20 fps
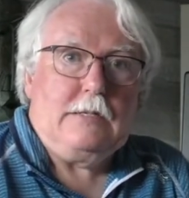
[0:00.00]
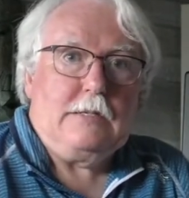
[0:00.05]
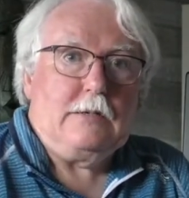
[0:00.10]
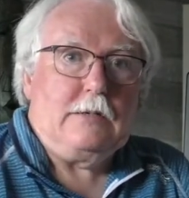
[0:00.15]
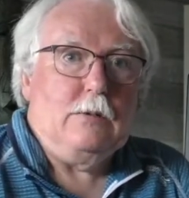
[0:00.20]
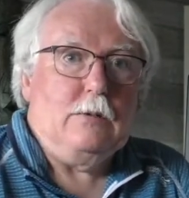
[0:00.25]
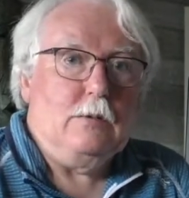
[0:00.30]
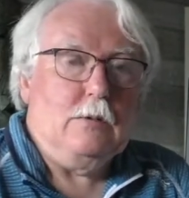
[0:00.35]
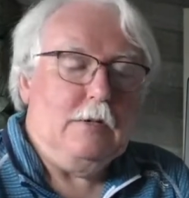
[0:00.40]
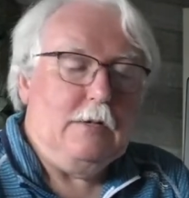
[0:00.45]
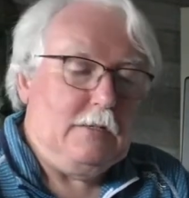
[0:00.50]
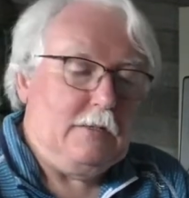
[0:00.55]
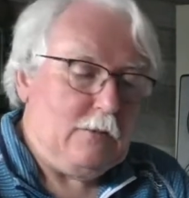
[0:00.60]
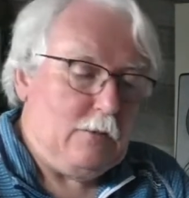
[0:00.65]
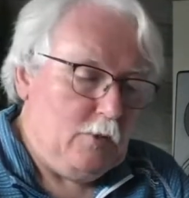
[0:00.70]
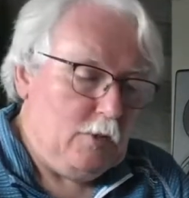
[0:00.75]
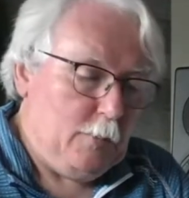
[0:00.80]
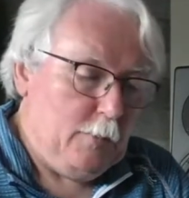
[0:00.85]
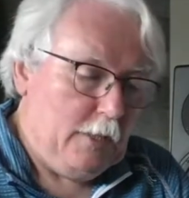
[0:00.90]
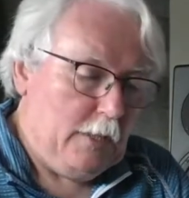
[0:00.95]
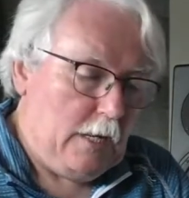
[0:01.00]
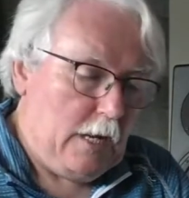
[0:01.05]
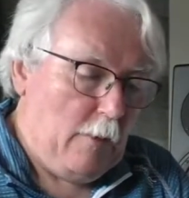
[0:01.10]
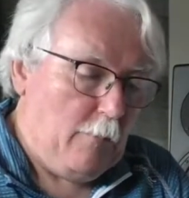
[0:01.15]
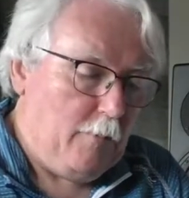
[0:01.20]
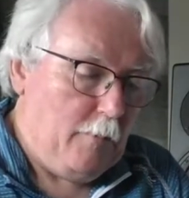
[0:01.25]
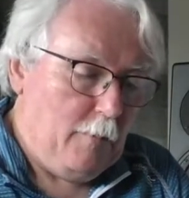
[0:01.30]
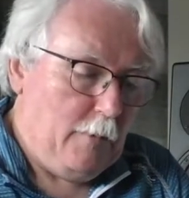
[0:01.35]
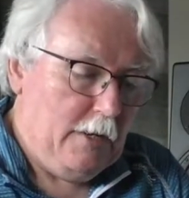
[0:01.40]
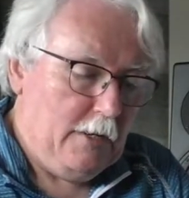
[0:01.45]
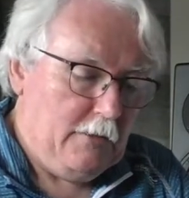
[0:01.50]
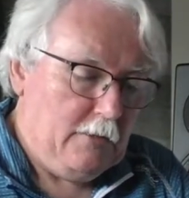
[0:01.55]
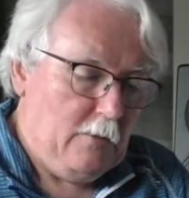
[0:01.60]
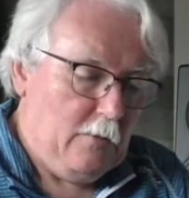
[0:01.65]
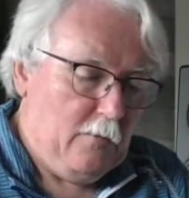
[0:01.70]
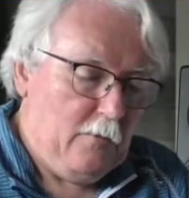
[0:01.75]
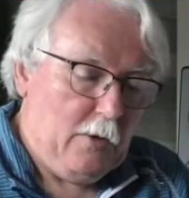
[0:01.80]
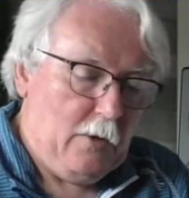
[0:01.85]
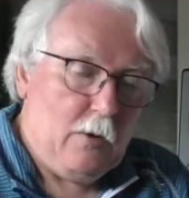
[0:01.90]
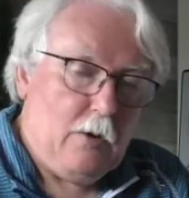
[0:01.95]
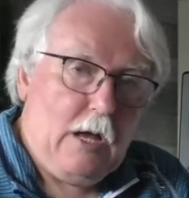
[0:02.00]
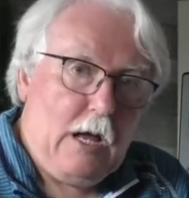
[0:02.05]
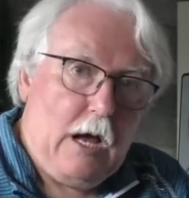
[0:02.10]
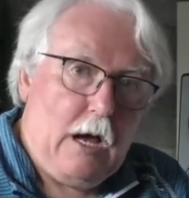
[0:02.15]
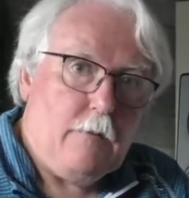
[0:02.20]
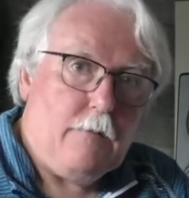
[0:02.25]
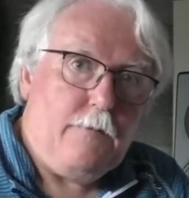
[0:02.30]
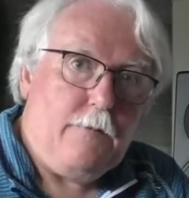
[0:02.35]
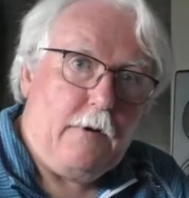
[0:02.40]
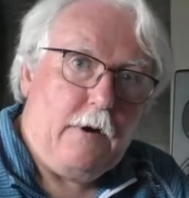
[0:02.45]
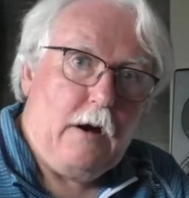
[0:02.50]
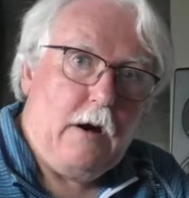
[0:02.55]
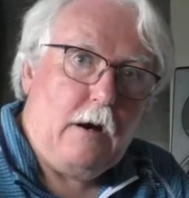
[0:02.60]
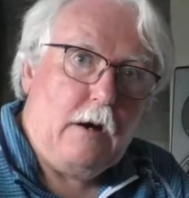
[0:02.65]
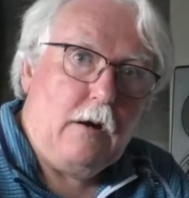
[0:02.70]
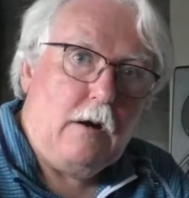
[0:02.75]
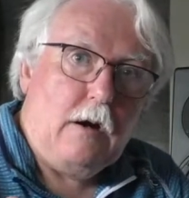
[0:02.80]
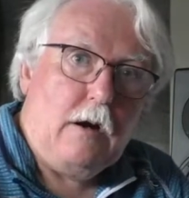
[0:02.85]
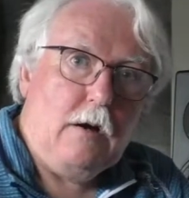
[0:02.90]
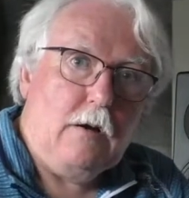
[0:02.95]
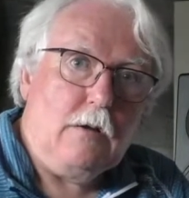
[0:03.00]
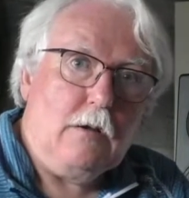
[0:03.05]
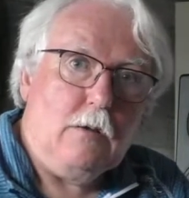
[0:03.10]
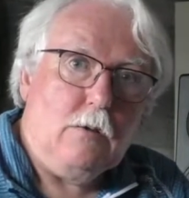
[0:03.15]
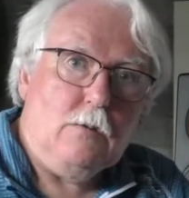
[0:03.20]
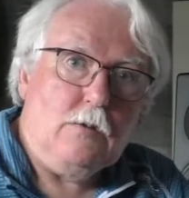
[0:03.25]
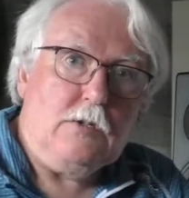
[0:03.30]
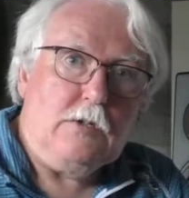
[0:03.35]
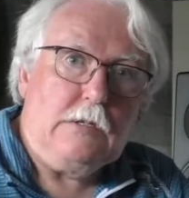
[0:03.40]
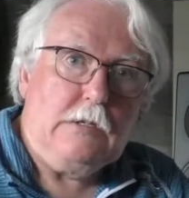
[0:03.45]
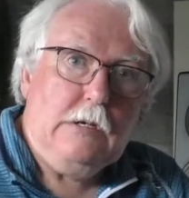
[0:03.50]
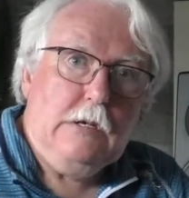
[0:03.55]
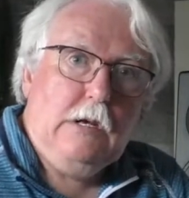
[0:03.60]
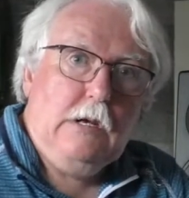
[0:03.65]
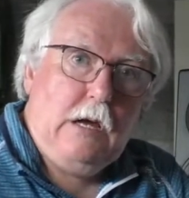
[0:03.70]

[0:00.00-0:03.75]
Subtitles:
So it's going to be a compromise over how far or how close,